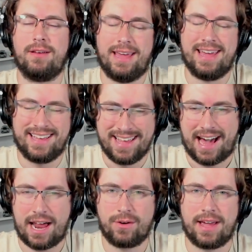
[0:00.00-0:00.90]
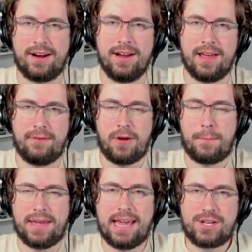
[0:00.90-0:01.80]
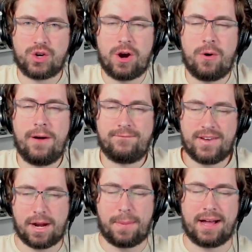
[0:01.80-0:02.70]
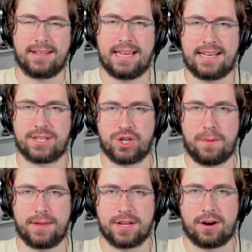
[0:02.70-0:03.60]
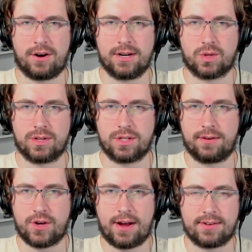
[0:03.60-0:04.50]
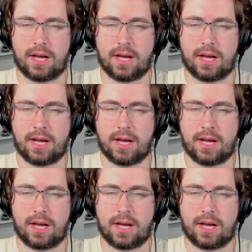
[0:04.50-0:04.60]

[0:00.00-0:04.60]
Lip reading: I don't care if Pietro Fittipaldi has to jump in the car as a reserve driver.